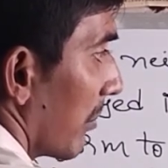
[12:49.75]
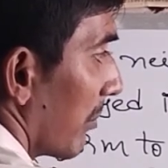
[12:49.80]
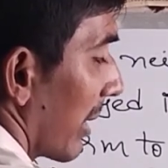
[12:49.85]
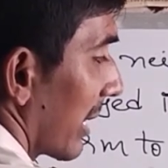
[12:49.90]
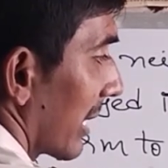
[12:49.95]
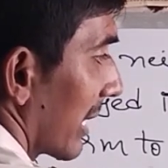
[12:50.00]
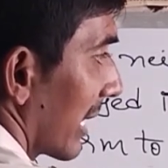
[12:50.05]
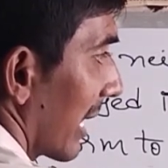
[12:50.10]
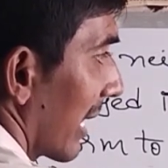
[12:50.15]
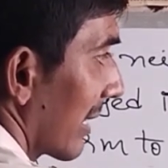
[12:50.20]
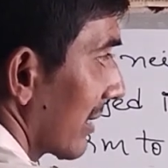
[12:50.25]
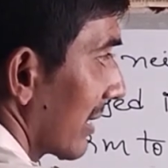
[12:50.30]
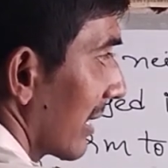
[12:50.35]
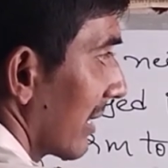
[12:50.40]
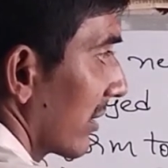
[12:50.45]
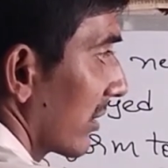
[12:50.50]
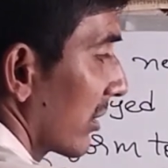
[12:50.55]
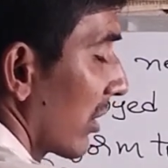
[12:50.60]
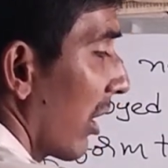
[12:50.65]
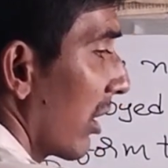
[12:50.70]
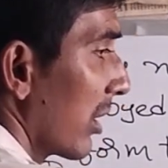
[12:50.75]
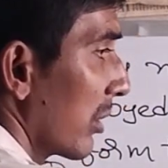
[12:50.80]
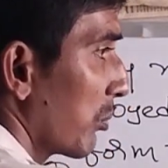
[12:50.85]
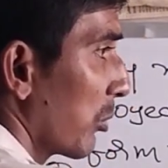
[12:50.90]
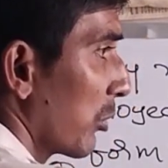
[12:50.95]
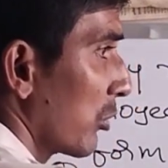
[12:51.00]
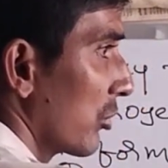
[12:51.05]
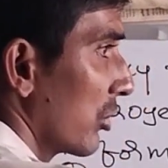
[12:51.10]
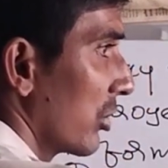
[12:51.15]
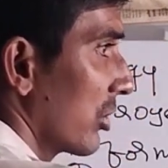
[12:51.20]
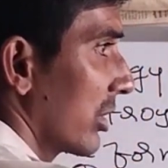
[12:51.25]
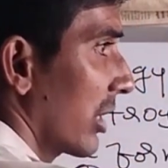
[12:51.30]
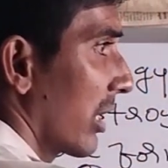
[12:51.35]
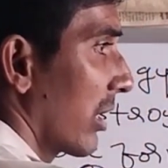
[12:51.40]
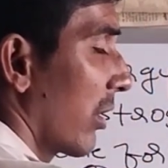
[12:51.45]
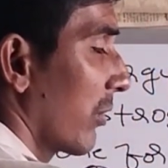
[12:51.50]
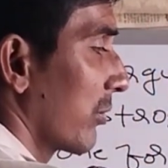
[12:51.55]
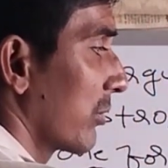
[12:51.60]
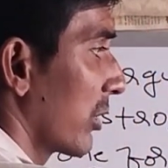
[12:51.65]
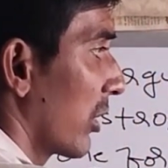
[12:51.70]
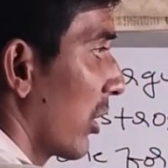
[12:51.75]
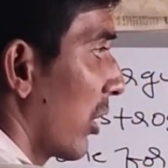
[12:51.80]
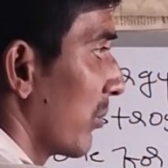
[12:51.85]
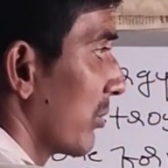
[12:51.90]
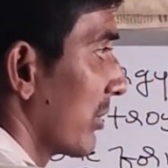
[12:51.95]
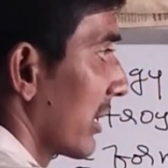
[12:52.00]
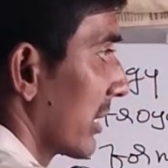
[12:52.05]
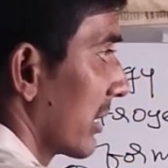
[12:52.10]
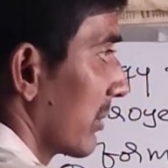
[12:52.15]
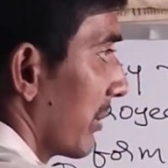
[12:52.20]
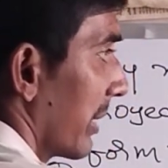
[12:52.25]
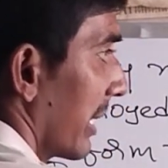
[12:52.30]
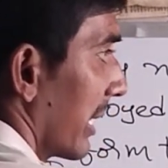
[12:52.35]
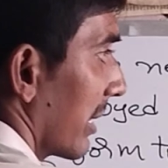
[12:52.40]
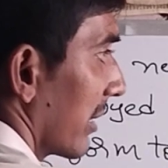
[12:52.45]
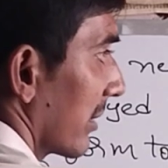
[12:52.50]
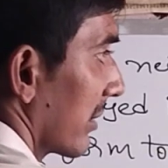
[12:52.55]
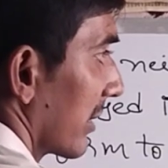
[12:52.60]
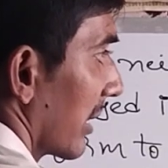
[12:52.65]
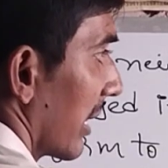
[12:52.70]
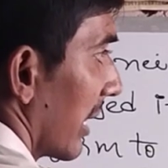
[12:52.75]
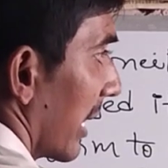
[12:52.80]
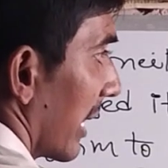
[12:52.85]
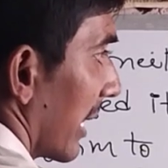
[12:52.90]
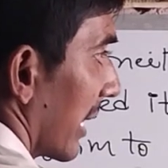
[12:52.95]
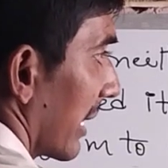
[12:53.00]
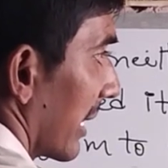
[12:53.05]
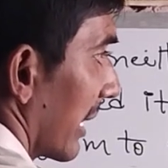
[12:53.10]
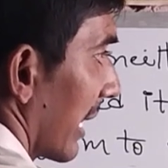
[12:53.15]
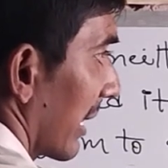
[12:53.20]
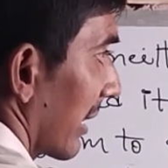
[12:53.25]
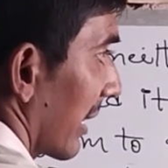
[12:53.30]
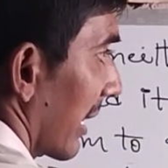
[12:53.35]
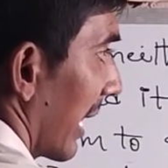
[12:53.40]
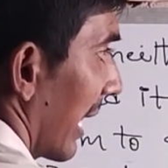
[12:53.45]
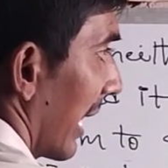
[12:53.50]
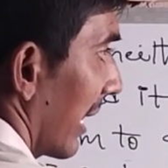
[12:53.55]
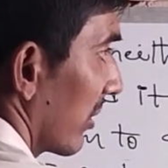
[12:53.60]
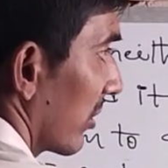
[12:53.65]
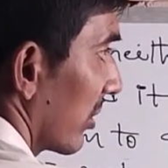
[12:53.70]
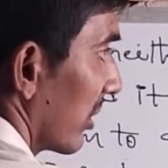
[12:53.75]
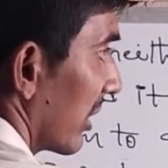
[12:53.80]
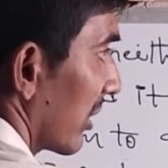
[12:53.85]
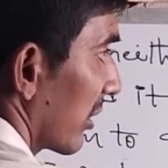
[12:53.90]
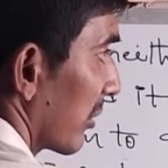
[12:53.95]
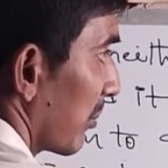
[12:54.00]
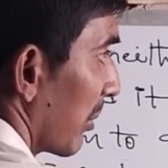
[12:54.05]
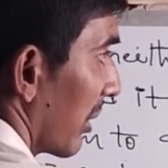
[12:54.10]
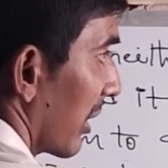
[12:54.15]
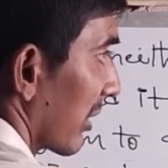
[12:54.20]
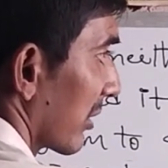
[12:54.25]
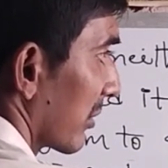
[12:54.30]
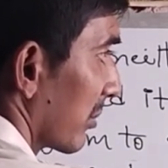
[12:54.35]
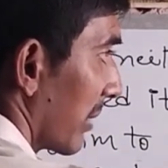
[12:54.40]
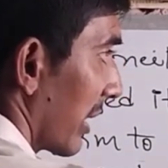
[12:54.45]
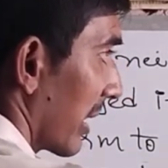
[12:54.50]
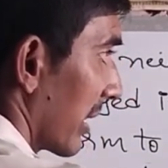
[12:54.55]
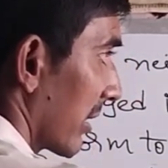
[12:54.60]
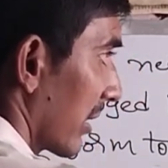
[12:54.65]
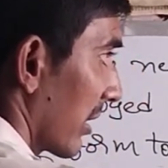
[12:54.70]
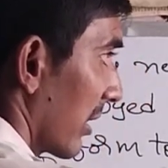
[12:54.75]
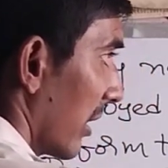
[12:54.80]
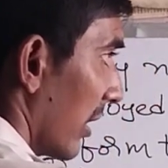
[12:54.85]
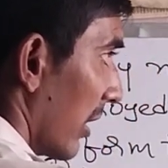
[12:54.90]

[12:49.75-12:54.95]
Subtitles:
but s in third position of the object means h displacement.